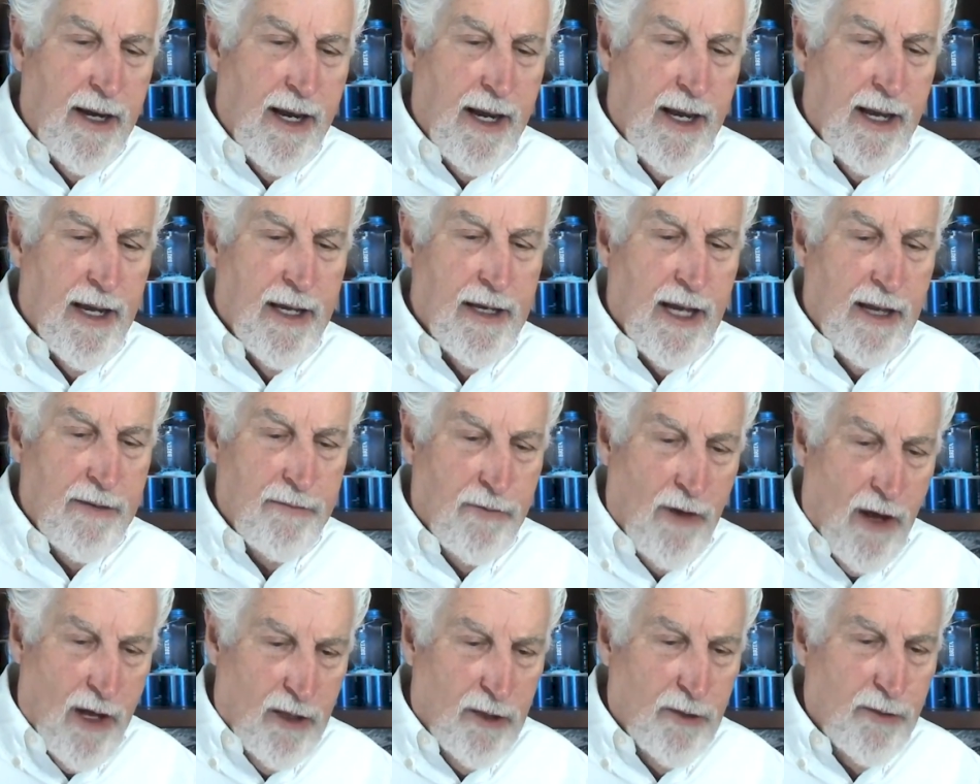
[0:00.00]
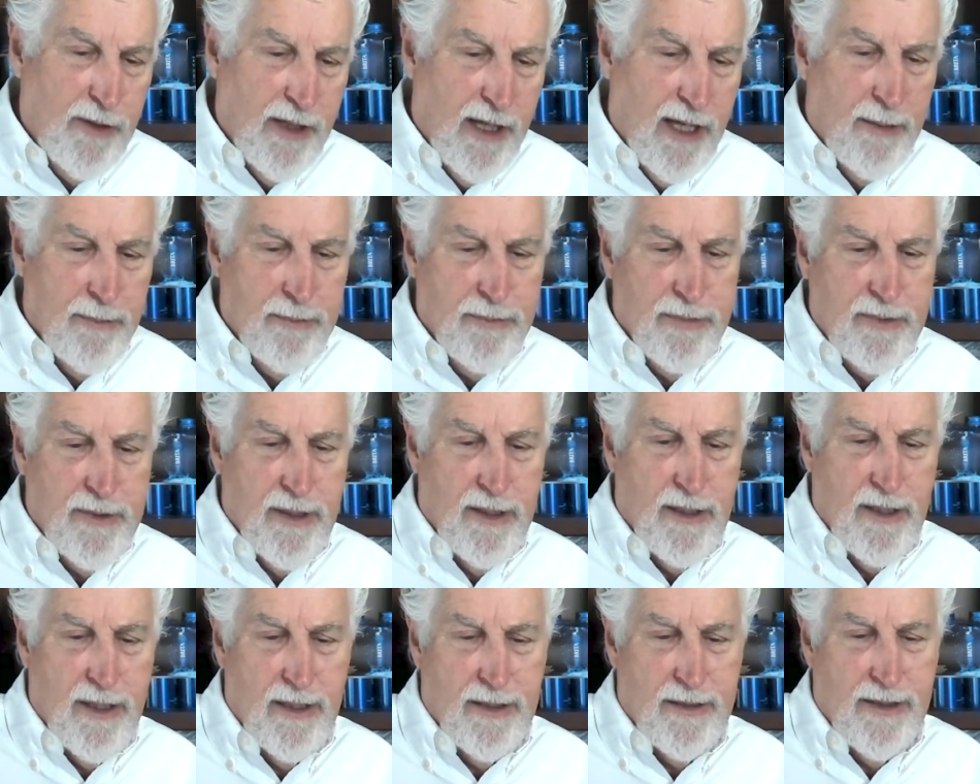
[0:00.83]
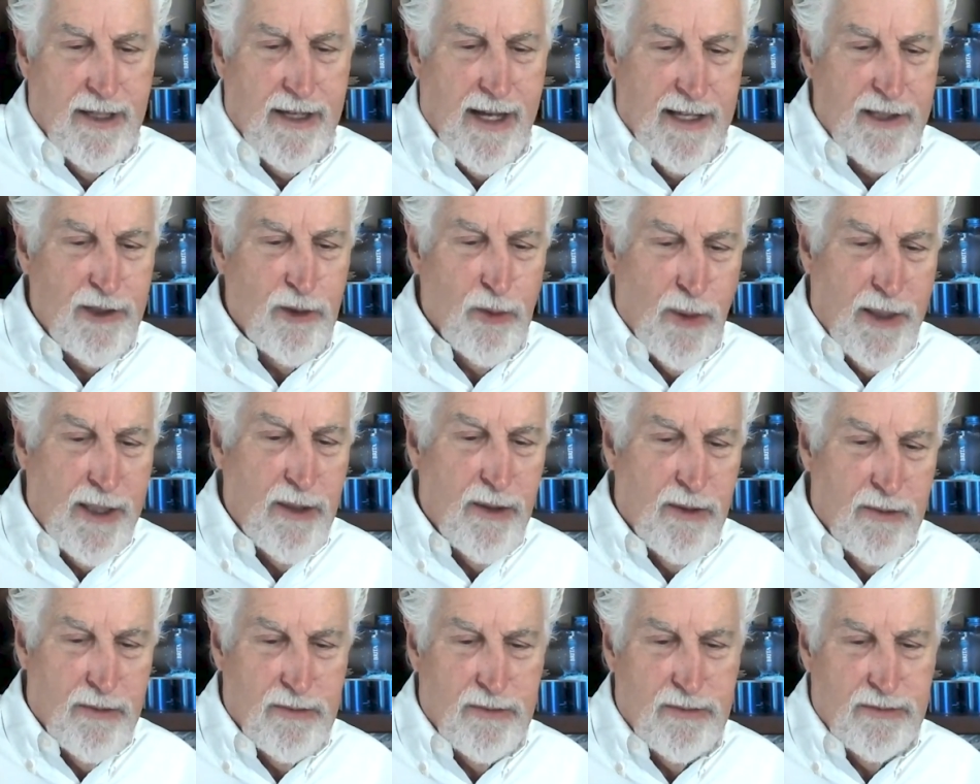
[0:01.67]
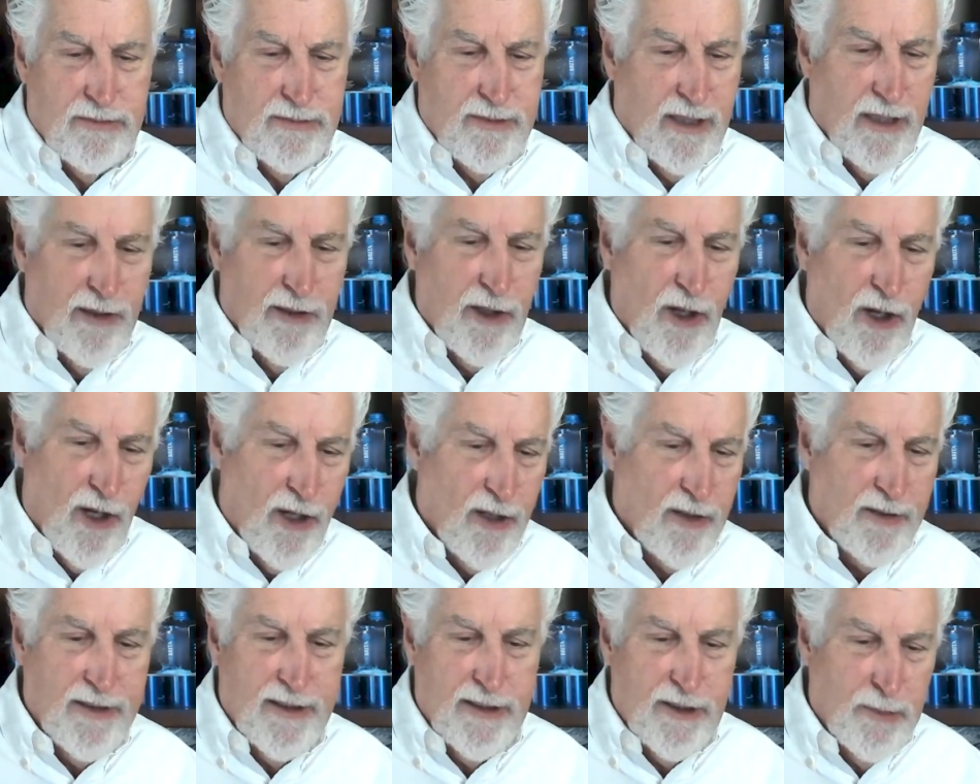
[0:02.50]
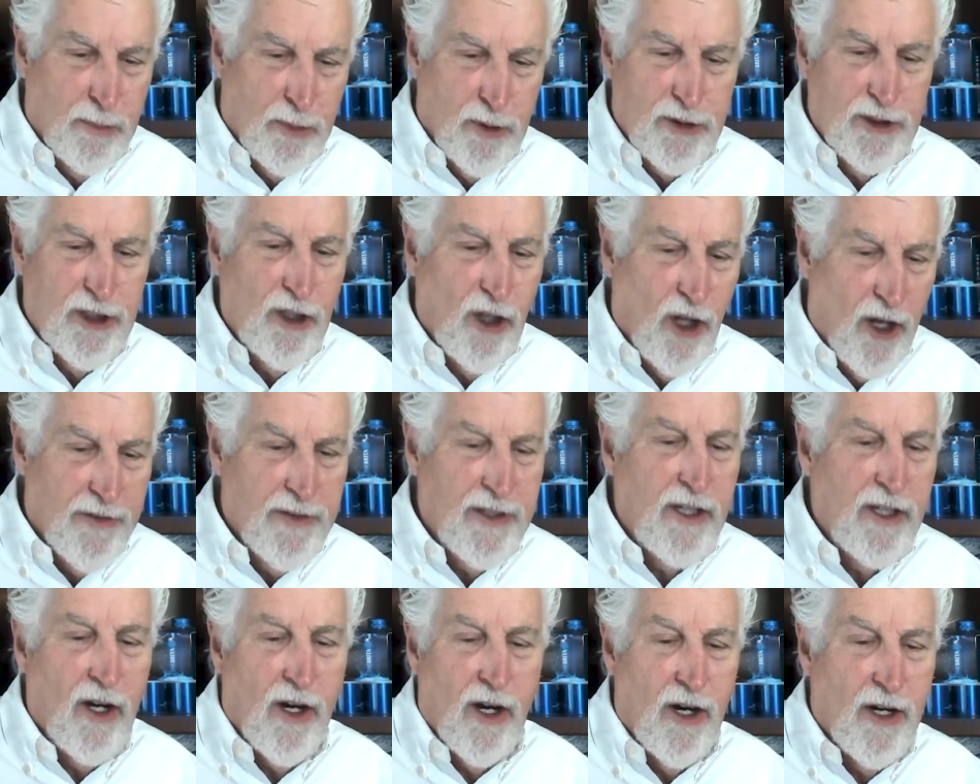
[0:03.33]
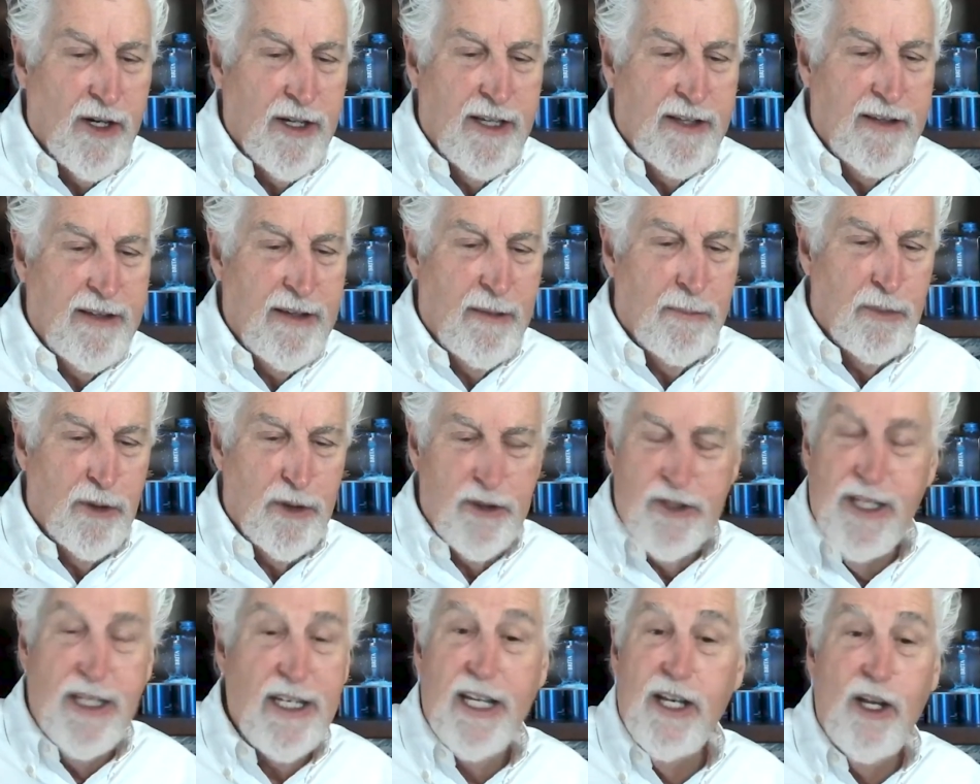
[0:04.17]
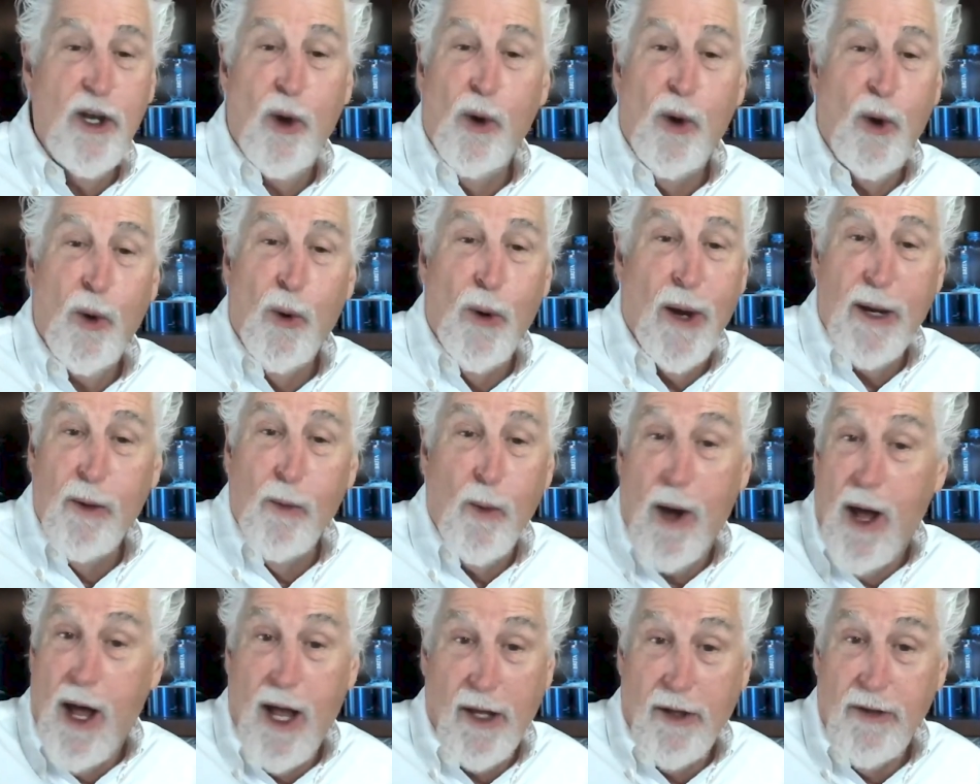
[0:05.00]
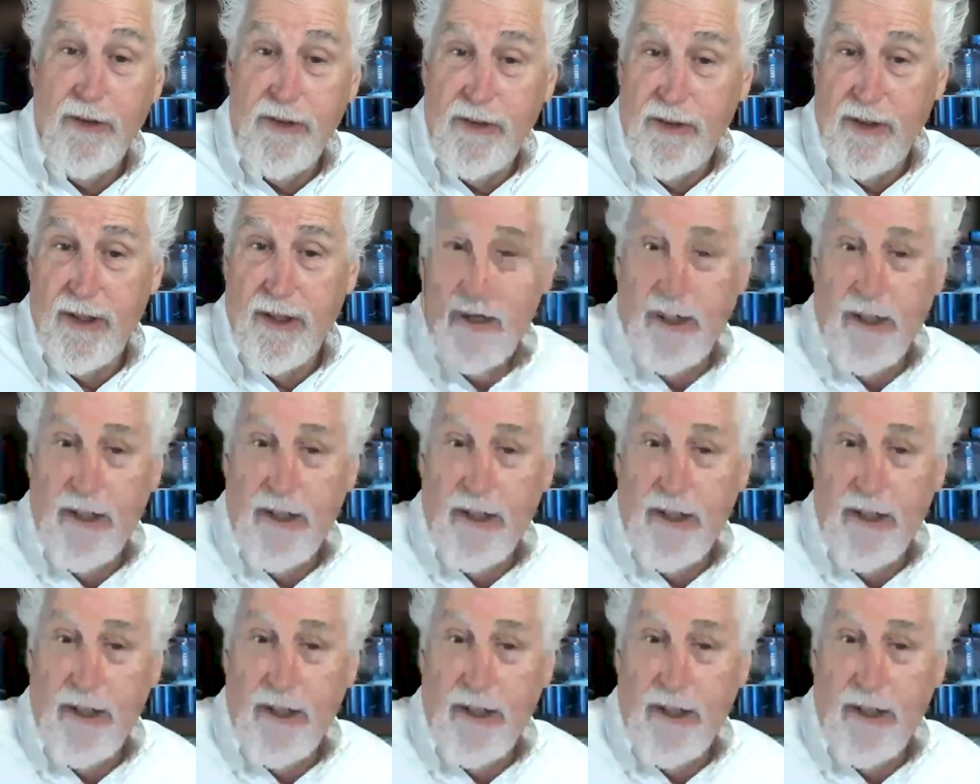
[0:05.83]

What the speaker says: And I followed up the next week, called this person on the card, and the person didn't know who I was